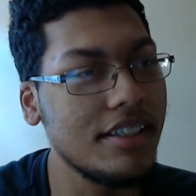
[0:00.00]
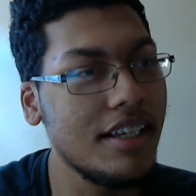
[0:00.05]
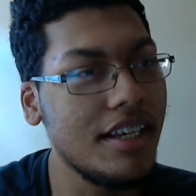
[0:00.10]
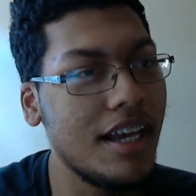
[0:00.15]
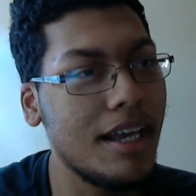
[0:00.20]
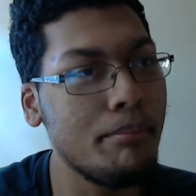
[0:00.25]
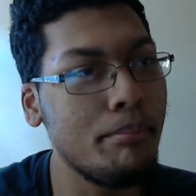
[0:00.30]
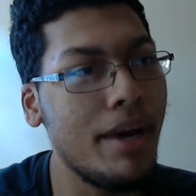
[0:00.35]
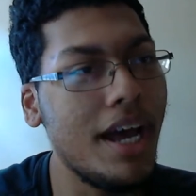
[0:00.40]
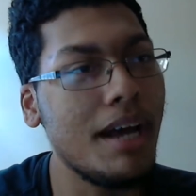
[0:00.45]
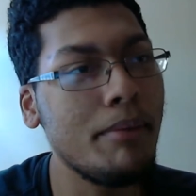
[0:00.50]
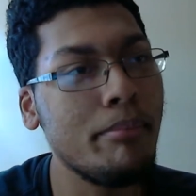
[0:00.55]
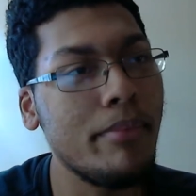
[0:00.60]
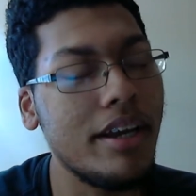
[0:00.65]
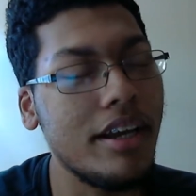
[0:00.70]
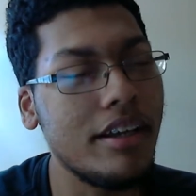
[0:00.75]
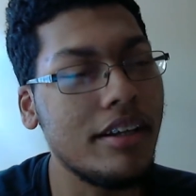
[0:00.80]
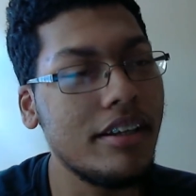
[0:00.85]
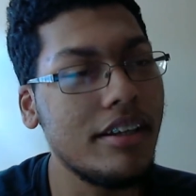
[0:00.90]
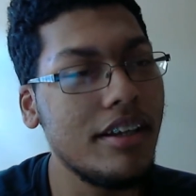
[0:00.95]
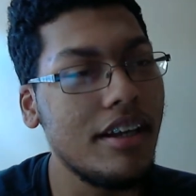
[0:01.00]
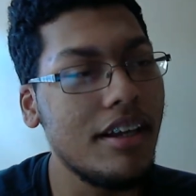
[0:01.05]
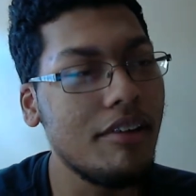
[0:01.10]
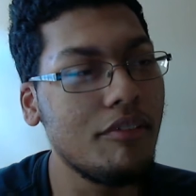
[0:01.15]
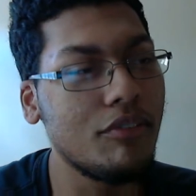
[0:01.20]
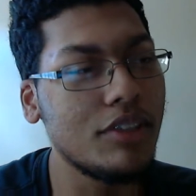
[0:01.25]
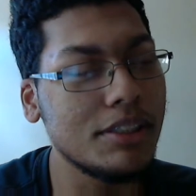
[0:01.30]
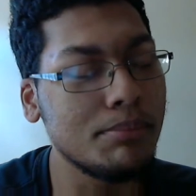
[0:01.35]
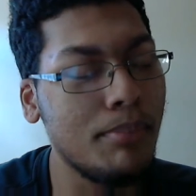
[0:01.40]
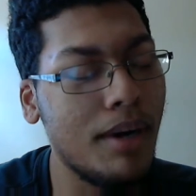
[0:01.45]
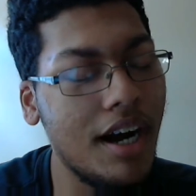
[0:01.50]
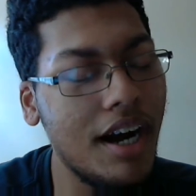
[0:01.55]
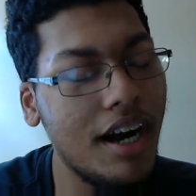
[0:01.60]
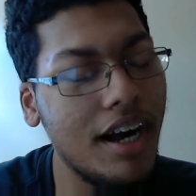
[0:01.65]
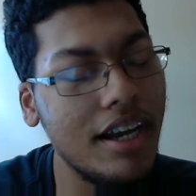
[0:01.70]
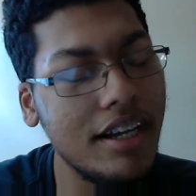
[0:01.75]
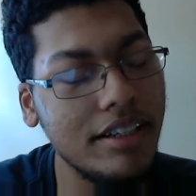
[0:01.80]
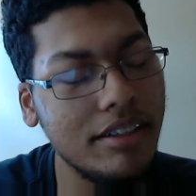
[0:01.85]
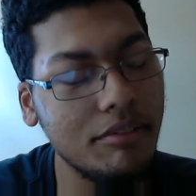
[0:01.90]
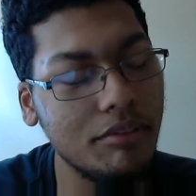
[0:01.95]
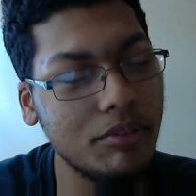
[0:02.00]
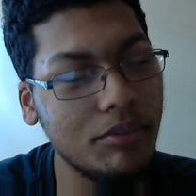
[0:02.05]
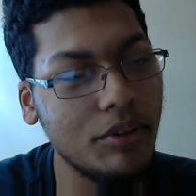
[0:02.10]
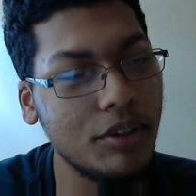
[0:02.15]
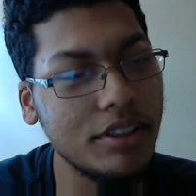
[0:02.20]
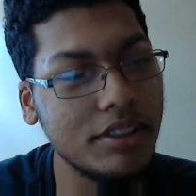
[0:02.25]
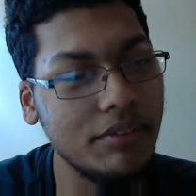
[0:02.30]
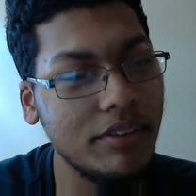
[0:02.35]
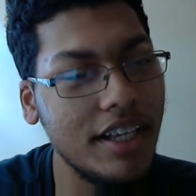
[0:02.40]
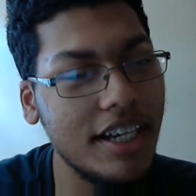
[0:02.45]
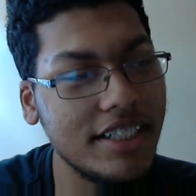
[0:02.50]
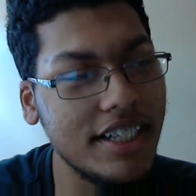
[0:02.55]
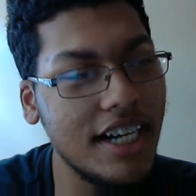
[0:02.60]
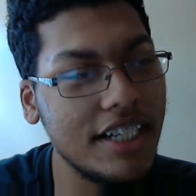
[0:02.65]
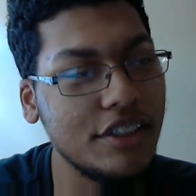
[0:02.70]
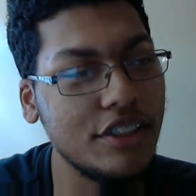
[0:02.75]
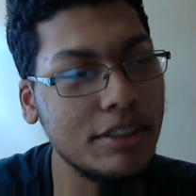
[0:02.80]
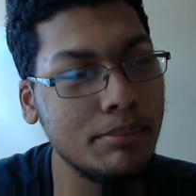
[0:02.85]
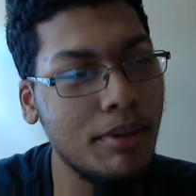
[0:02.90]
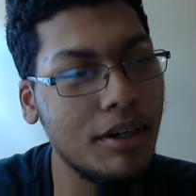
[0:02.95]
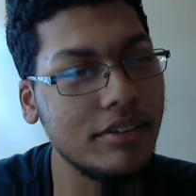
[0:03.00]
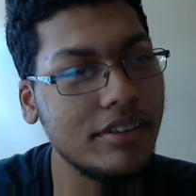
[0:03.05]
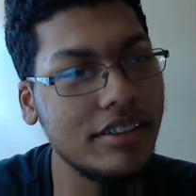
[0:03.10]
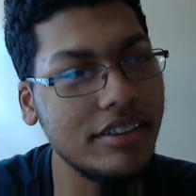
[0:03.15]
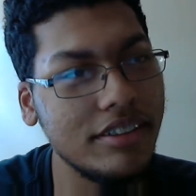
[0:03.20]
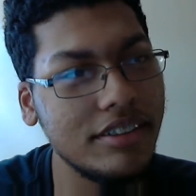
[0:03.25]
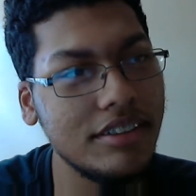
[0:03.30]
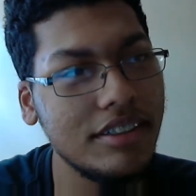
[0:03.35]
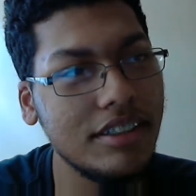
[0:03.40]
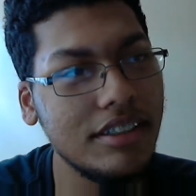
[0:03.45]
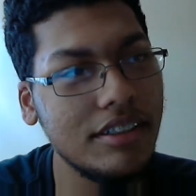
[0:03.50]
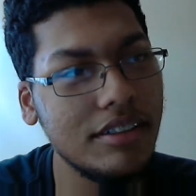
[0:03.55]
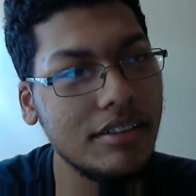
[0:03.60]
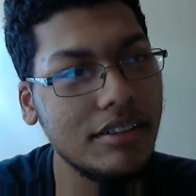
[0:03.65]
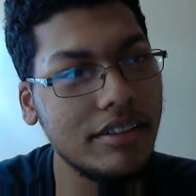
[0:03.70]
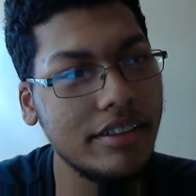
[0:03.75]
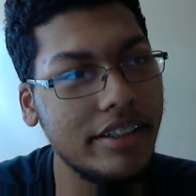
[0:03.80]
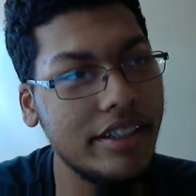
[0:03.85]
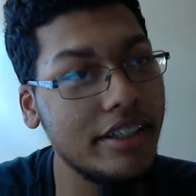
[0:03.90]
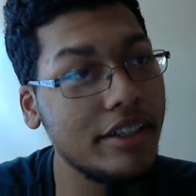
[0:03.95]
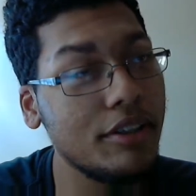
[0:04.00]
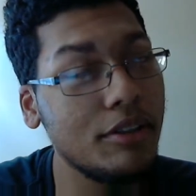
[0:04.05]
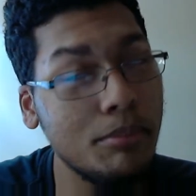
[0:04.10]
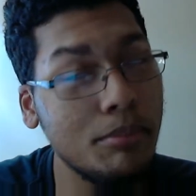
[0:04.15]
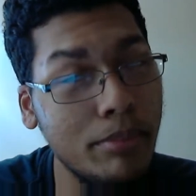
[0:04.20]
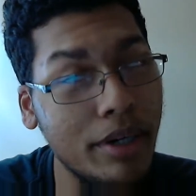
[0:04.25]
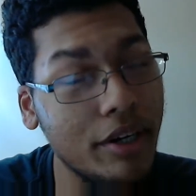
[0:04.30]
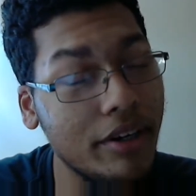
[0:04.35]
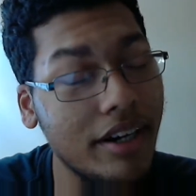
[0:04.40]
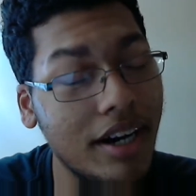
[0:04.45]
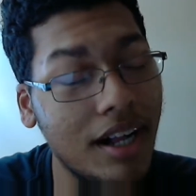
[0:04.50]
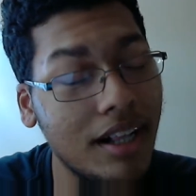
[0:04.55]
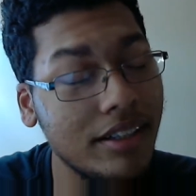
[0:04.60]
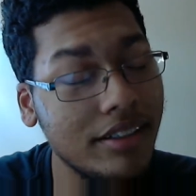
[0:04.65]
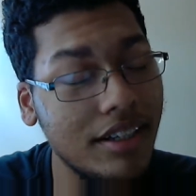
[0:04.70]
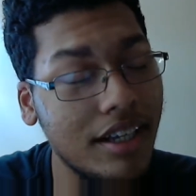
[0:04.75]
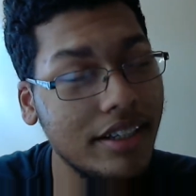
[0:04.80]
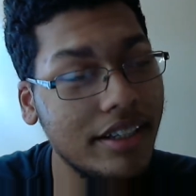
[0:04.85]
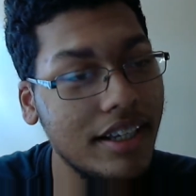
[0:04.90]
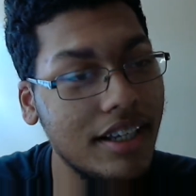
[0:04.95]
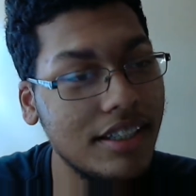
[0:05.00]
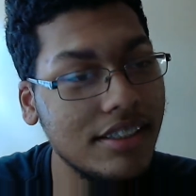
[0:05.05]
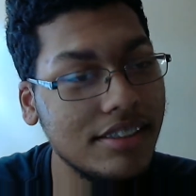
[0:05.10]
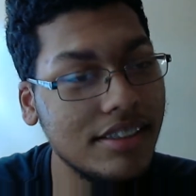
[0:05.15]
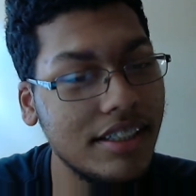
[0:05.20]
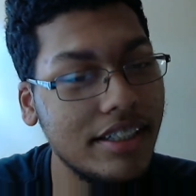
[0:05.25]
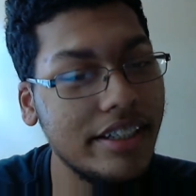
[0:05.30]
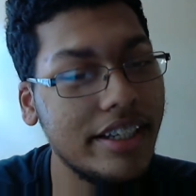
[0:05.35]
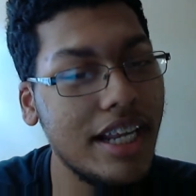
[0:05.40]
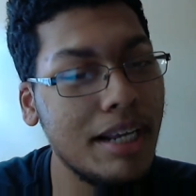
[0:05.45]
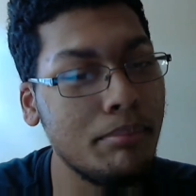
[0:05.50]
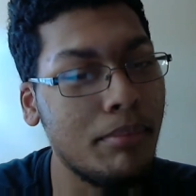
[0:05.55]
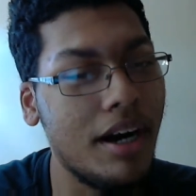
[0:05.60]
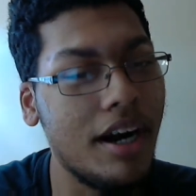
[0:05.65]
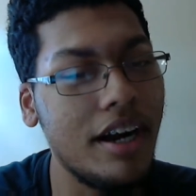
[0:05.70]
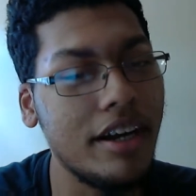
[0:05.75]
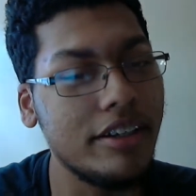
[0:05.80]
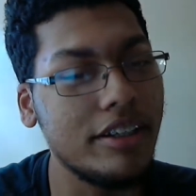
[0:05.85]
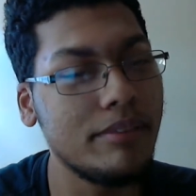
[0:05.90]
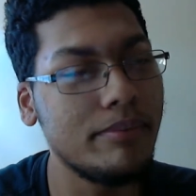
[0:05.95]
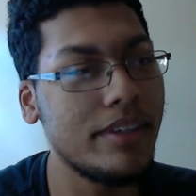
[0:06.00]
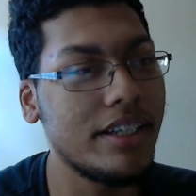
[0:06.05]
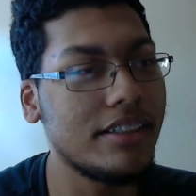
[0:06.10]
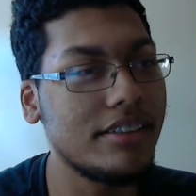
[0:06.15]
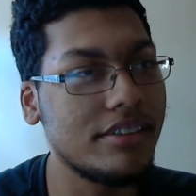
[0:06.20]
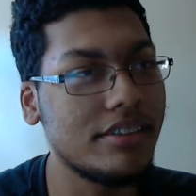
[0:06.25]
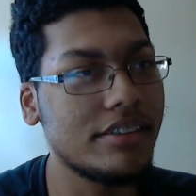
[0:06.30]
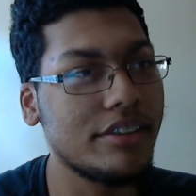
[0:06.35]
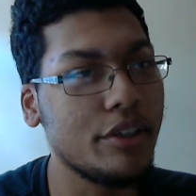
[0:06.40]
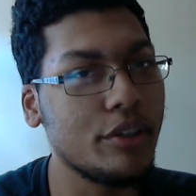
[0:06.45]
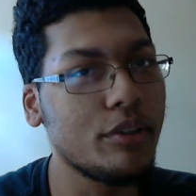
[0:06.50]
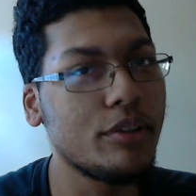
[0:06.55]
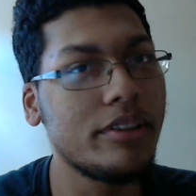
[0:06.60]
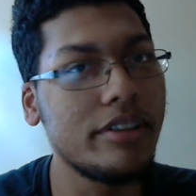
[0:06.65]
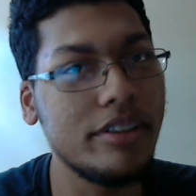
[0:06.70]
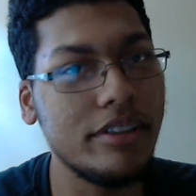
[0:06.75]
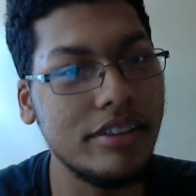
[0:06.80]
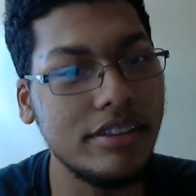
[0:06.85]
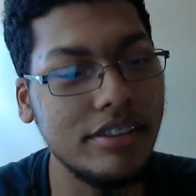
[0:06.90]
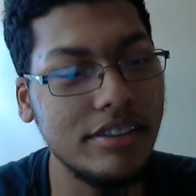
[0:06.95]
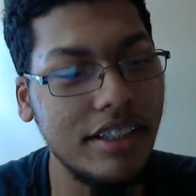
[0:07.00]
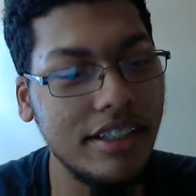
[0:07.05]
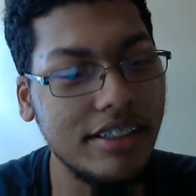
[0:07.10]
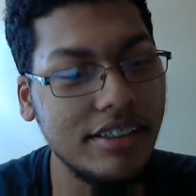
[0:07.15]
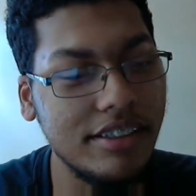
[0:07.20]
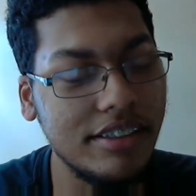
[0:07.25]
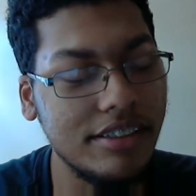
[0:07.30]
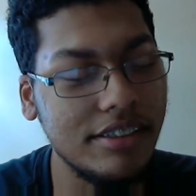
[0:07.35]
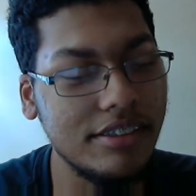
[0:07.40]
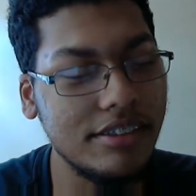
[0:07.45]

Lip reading: And Batman was behind Reverse Flash after he was about to kill Barry Allen, I guess. And he came behind him and skewered him,